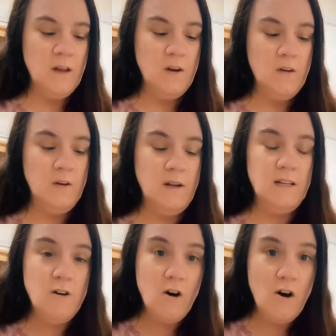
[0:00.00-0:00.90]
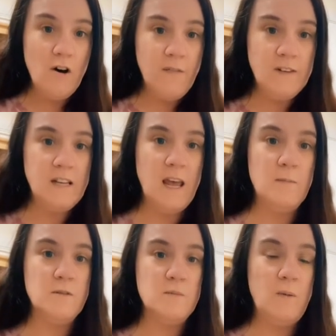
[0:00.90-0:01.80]
You need half a
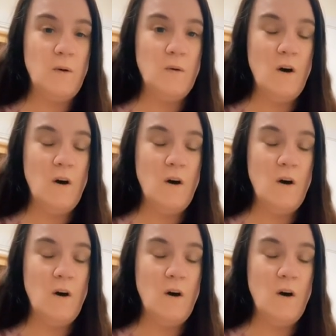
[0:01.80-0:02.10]
tablespoon